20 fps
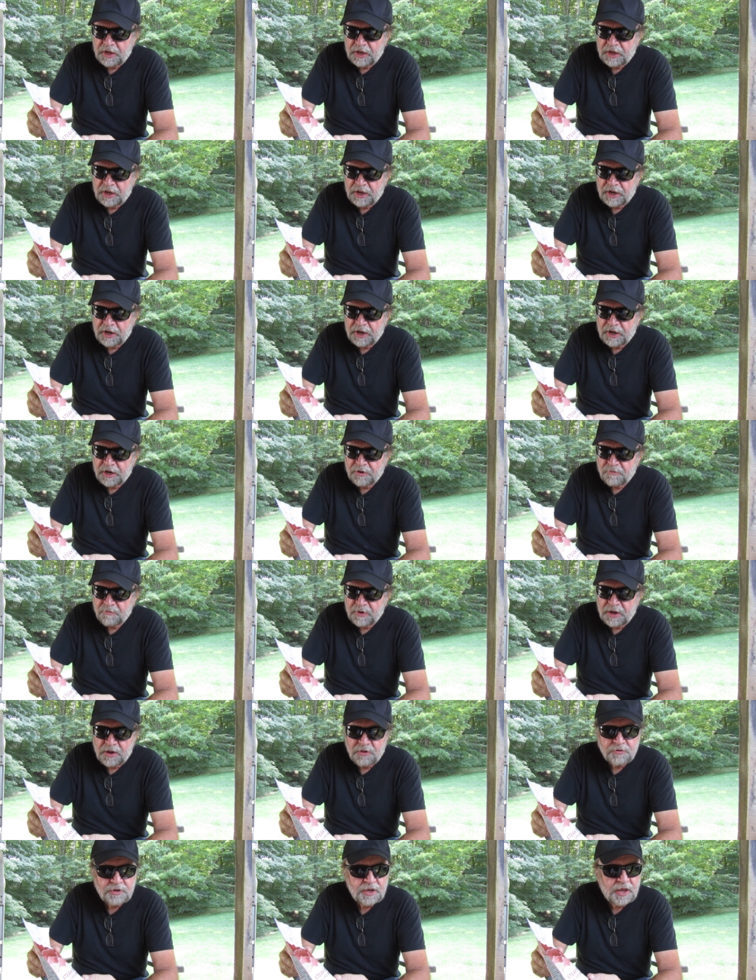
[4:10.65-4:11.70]
And
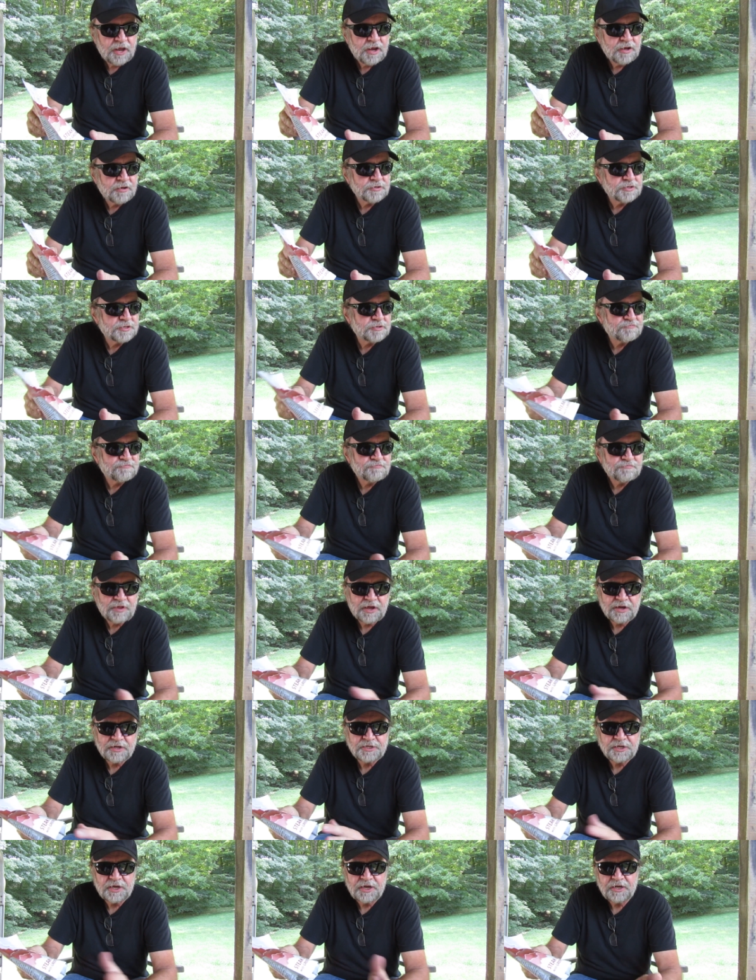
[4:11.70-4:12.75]
Mountain House, like
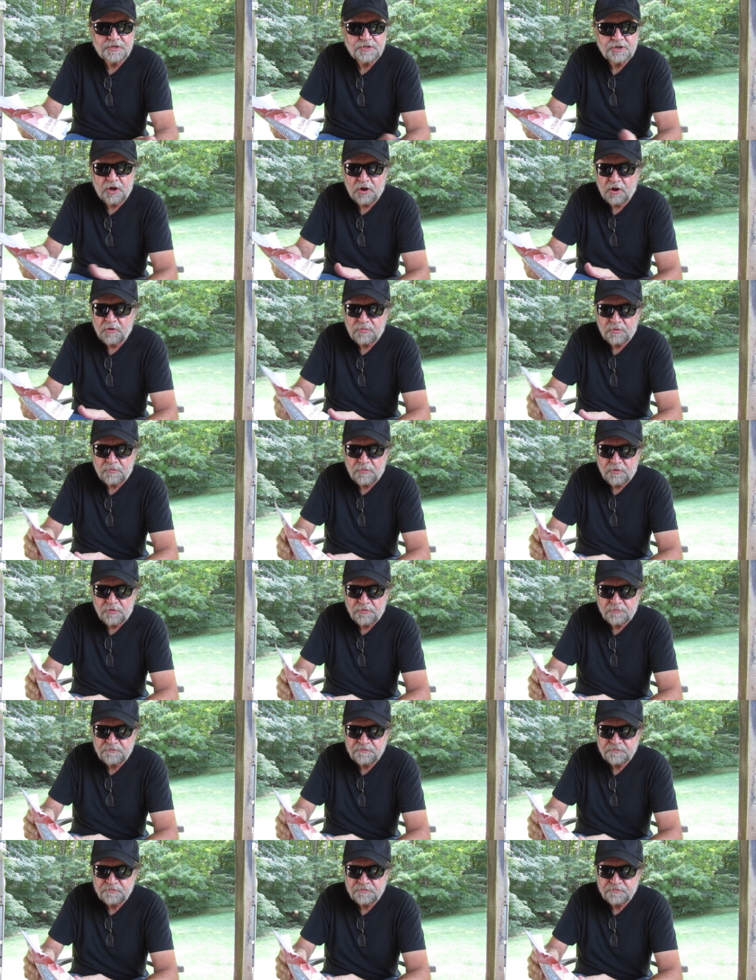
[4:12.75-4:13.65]
I say, it's comparable.